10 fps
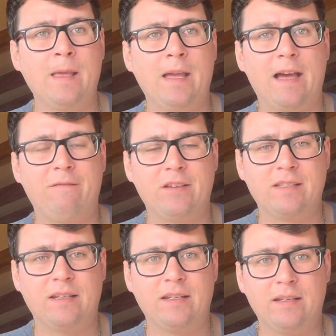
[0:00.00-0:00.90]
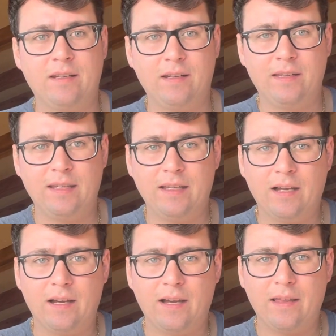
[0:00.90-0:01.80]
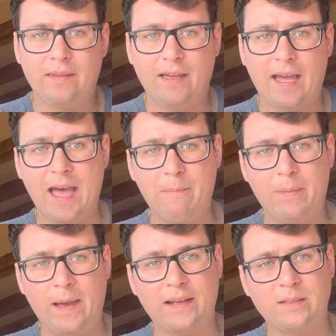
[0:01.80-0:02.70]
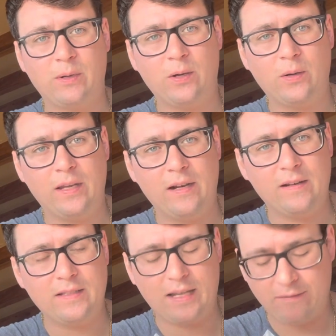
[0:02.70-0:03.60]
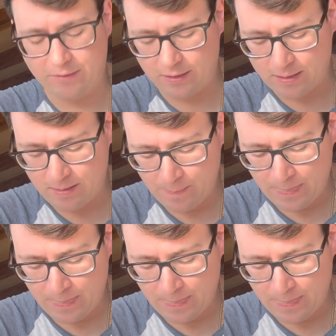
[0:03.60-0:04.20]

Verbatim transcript: I visited the uh, the Hemp Expo here in Denver,